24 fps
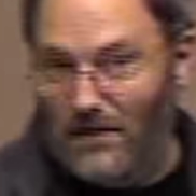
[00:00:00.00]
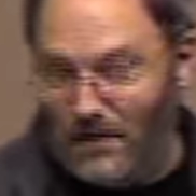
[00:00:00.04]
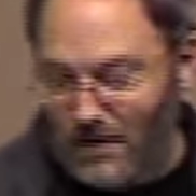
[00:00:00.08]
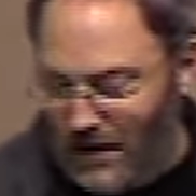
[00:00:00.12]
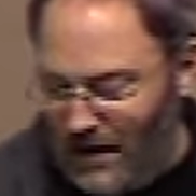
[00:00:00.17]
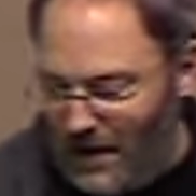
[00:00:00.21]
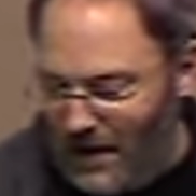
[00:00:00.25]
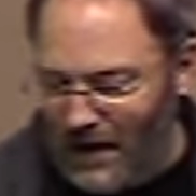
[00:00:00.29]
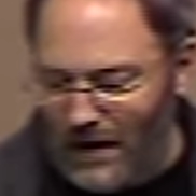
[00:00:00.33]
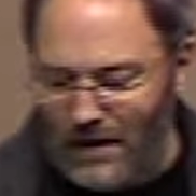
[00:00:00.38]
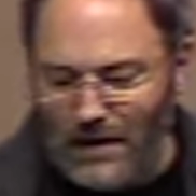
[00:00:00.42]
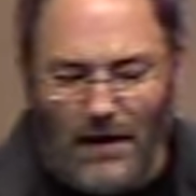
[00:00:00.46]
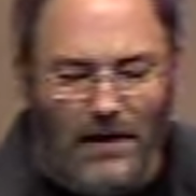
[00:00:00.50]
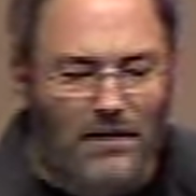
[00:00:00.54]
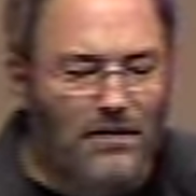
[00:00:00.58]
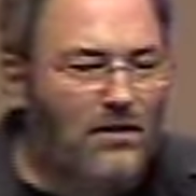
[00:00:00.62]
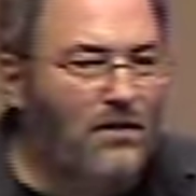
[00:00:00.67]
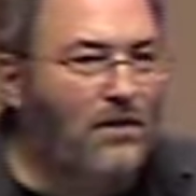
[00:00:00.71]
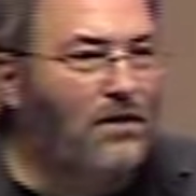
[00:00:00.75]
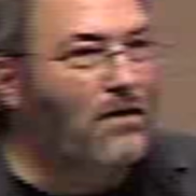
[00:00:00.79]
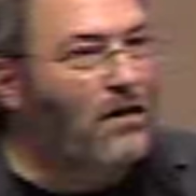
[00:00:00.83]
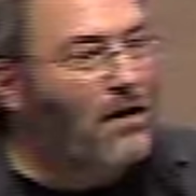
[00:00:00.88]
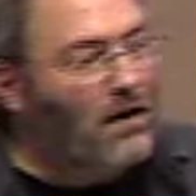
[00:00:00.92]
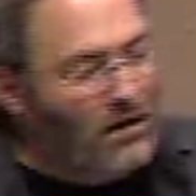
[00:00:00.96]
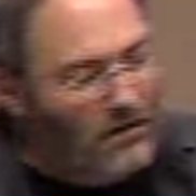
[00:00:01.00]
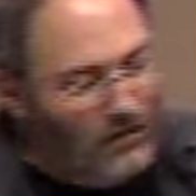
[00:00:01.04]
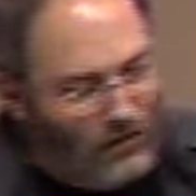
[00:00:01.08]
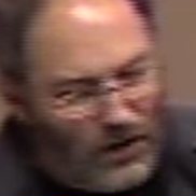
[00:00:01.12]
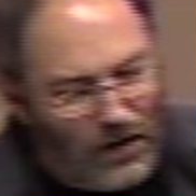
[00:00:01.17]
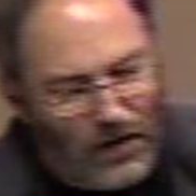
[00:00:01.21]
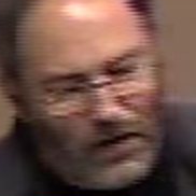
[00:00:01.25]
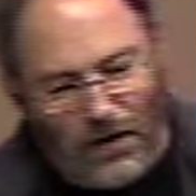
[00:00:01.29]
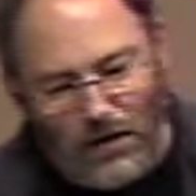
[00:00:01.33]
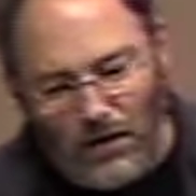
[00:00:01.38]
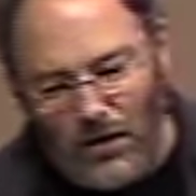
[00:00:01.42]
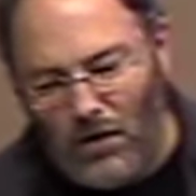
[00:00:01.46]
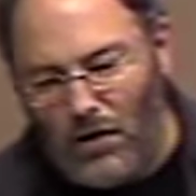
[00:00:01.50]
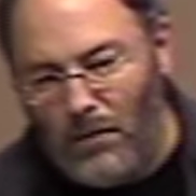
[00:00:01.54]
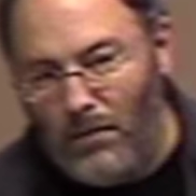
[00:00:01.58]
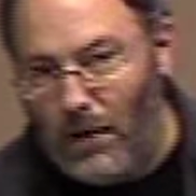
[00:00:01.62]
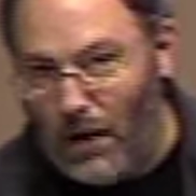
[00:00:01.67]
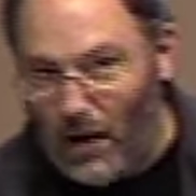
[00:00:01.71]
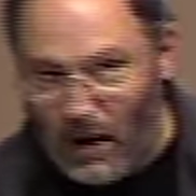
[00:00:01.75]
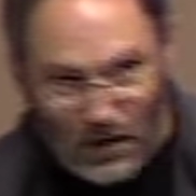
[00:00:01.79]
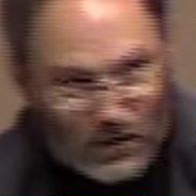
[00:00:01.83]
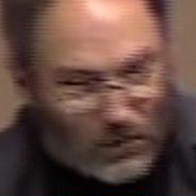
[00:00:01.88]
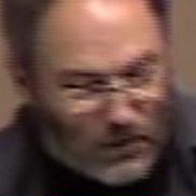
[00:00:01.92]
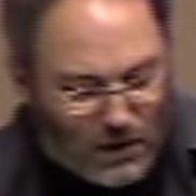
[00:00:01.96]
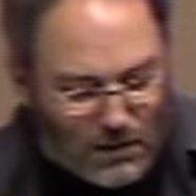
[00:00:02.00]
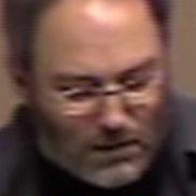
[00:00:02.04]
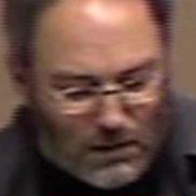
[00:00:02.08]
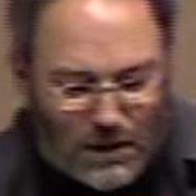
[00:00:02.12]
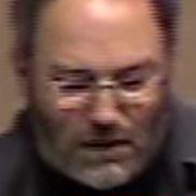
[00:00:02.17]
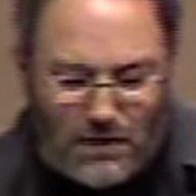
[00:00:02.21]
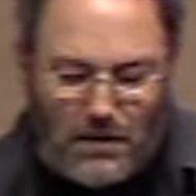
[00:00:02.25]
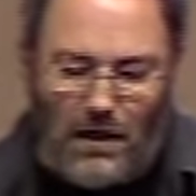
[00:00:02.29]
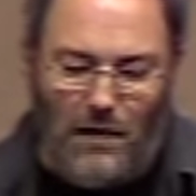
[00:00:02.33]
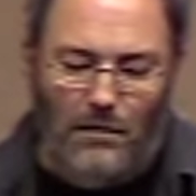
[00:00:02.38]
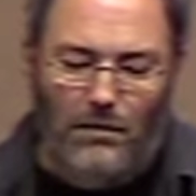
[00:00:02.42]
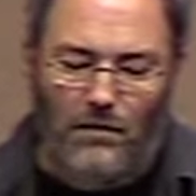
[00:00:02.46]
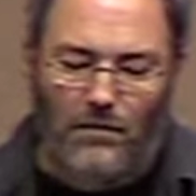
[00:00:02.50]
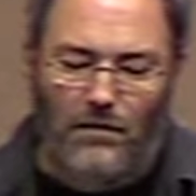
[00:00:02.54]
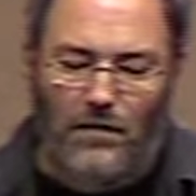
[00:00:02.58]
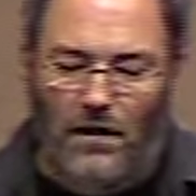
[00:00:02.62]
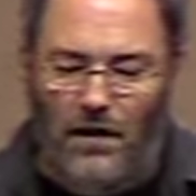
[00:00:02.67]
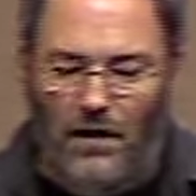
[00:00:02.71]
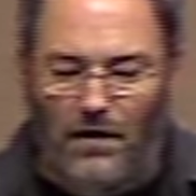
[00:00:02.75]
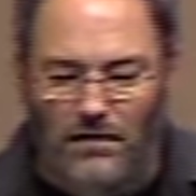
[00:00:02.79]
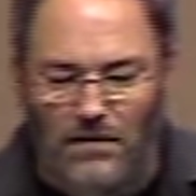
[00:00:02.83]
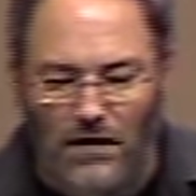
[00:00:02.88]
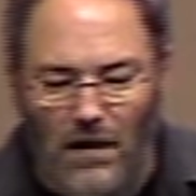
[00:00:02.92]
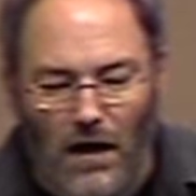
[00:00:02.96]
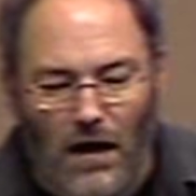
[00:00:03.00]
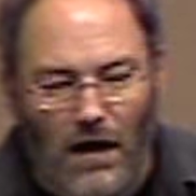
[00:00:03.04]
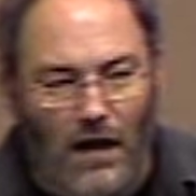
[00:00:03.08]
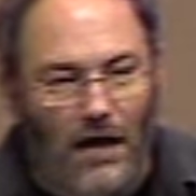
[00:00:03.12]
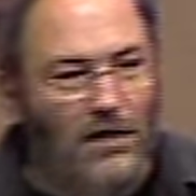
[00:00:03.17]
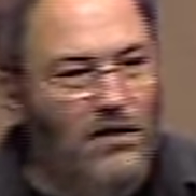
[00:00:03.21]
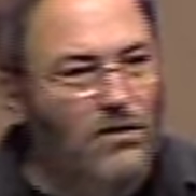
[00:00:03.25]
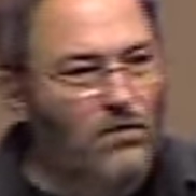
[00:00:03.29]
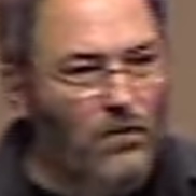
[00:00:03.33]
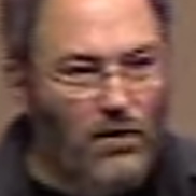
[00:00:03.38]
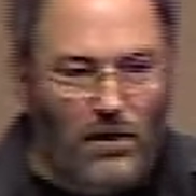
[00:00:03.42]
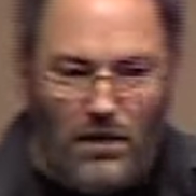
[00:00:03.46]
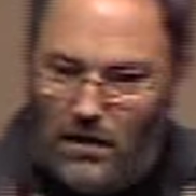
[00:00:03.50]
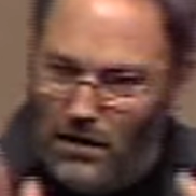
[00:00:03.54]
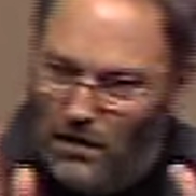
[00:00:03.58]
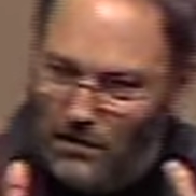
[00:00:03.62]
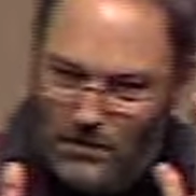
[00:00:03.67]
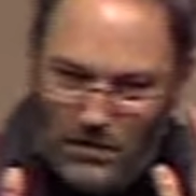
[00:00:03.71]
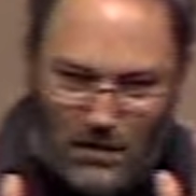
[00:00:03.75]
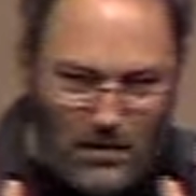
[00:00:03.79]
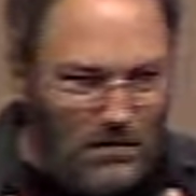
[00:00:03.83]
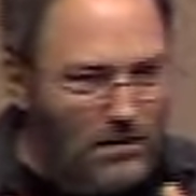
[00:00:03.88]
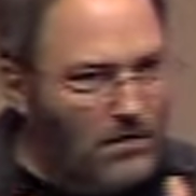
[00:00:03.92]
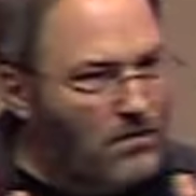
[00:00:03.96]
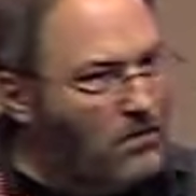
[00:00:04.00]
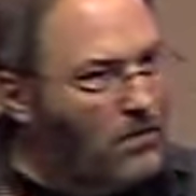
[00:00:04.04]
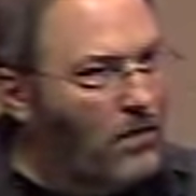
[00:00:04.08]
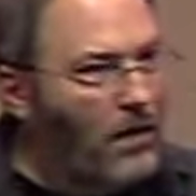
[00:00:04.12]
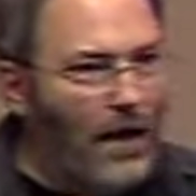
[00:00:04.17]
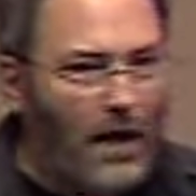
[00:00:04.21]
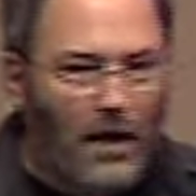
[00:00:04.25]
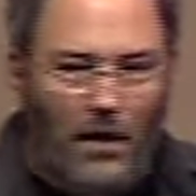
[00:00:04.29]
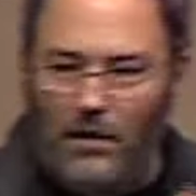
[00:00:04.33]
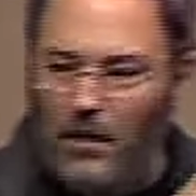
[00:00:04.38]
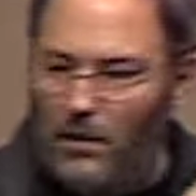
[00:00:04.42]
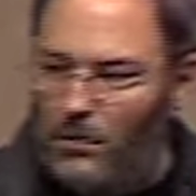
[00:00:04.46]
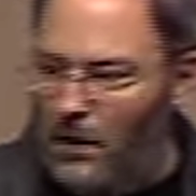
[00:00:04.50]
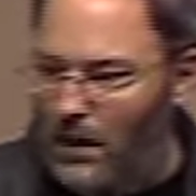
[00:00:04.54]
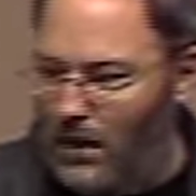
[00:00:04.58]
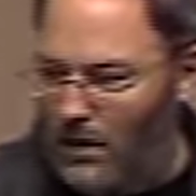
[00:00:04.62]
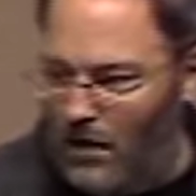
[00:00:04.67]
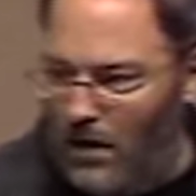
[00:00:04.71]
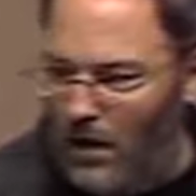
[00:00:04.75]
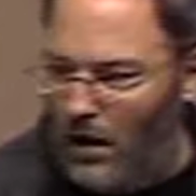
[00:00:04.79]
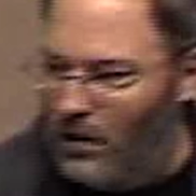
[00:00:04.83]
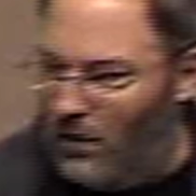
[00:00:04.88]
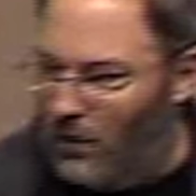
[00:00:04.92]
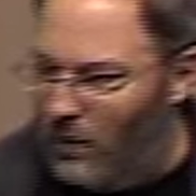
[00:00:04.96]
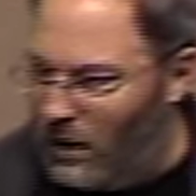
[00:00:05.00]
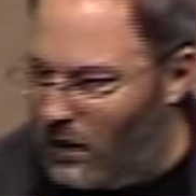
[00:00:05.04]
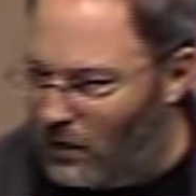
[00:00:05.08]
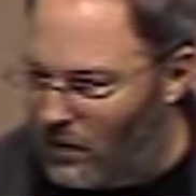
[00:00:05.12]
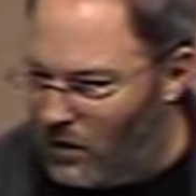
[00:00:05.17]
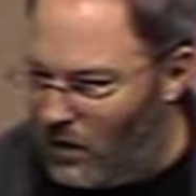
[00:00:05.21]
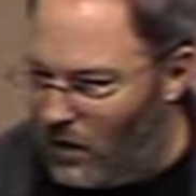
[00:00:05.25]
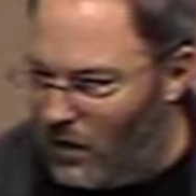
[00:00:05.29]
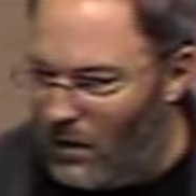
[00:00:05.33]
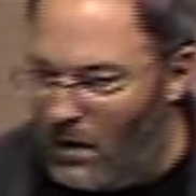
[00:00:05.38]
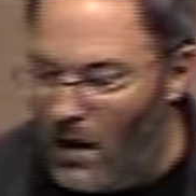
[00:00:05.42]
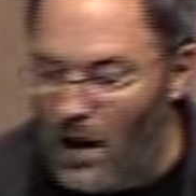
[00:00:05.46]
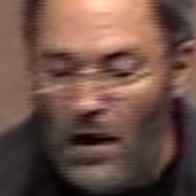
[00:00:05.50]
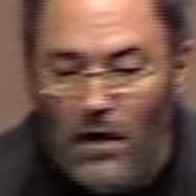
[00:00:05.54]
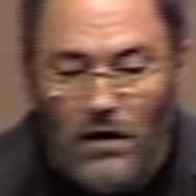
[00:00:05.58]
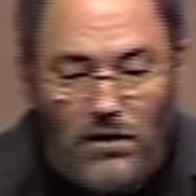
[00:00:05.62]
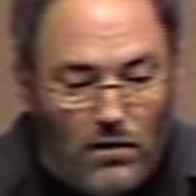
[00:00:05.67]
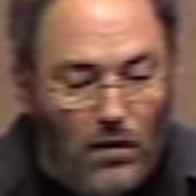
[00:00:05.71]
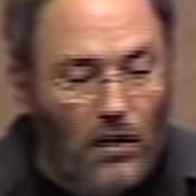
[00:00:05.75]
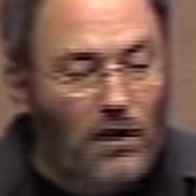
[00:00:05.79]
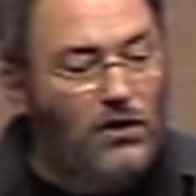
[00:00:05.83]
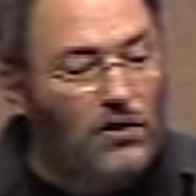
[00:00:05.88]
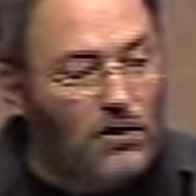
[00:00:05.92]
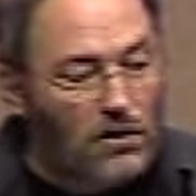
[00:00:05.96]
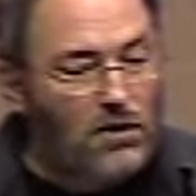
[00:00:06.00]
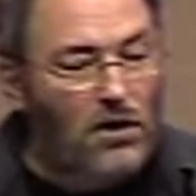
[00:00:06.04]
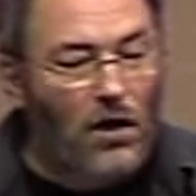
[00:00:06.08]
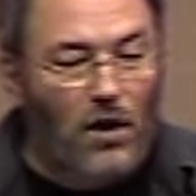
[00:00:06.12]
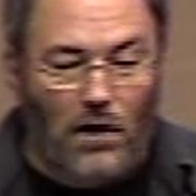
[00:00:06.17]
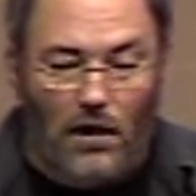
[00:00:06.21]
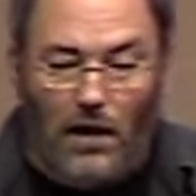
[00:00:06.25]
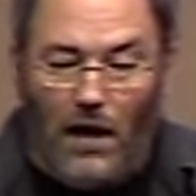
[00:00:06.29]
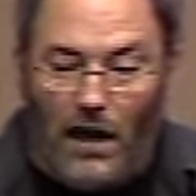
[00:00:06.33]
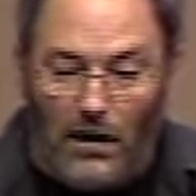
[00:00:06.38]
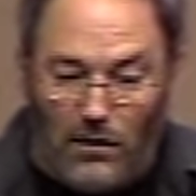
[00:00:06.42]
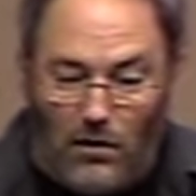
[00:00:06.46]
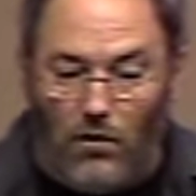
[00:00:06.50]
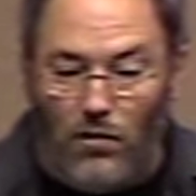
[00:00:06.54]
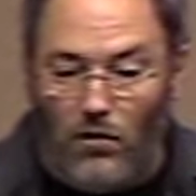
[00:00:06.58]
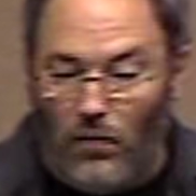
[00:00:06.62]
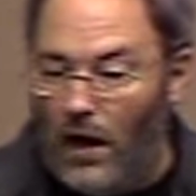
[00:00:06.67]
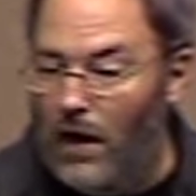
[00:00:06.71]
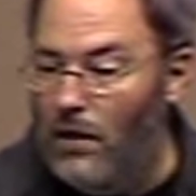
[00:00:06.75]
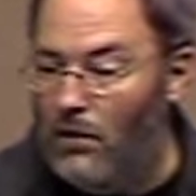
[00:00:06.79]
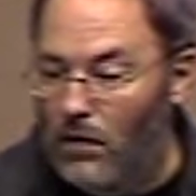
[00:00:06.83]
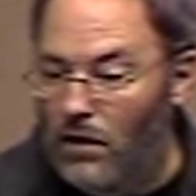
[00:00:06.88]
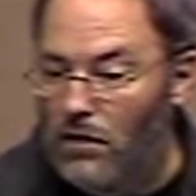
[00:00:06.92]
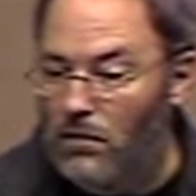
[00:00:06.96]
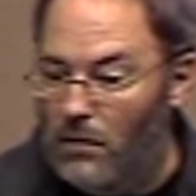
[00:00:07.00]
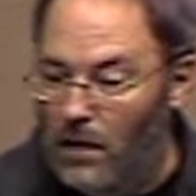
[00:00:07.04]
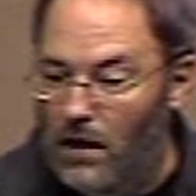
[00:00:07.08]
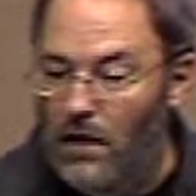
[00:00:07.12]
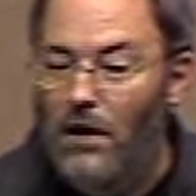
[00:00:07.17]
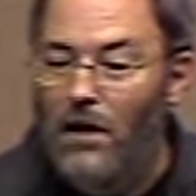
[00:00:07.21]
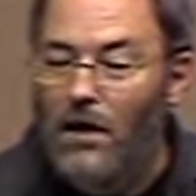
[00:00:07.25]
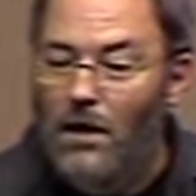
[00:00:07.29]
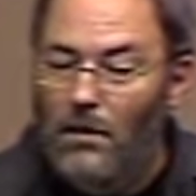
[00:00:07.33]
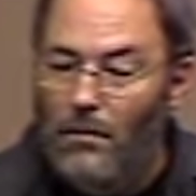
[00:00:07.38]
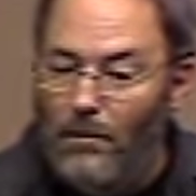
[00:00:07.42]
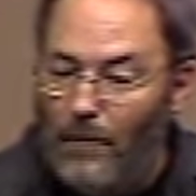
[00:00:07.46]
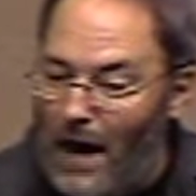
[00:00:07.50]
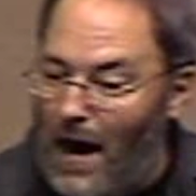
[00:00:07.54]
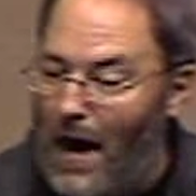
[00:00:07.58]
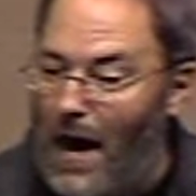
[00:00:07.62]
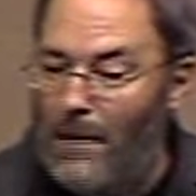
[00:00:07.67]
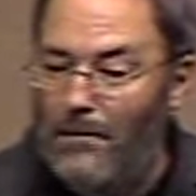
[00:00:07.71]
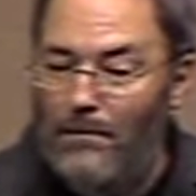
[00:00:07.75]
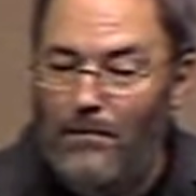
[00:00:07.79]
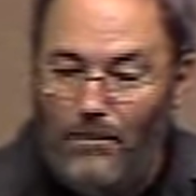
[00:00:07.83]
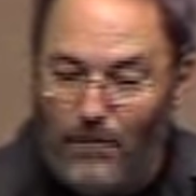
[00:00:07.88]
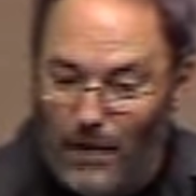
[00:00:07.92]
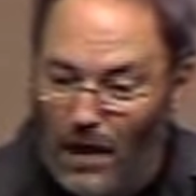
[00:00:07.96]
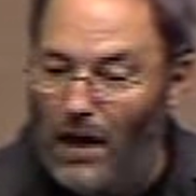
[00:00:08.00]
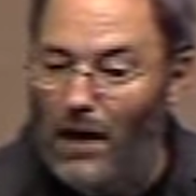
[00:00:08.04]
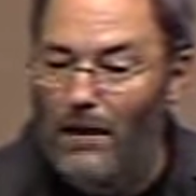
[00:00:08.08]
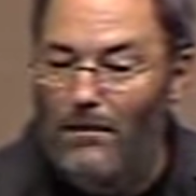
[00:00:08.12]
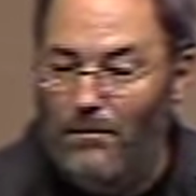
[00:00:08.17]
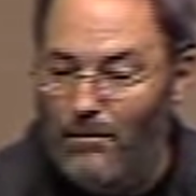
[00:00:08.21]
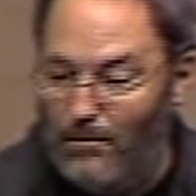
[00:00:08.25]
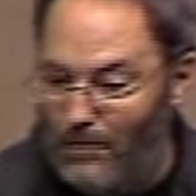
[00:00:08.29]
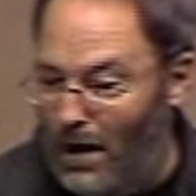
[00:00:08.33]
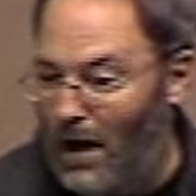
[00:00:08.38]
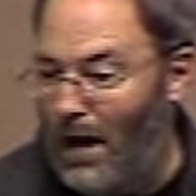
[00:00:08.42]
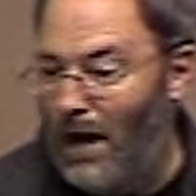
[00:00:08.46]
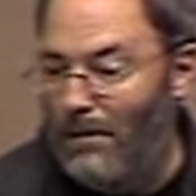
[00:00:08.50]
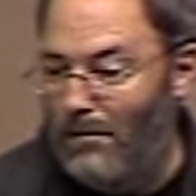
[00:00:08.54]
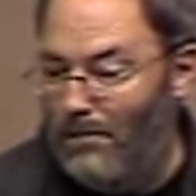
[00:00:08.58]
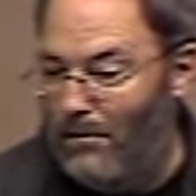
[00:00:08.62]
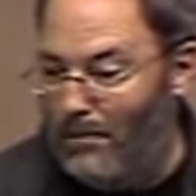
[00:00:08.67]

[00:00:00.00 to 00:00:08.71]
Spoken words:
is a lot like that too. Very little polyrhythmic type of things. It's really just right on the beat all the way through. So as you started out, you were right with me. Bop, bop, bop,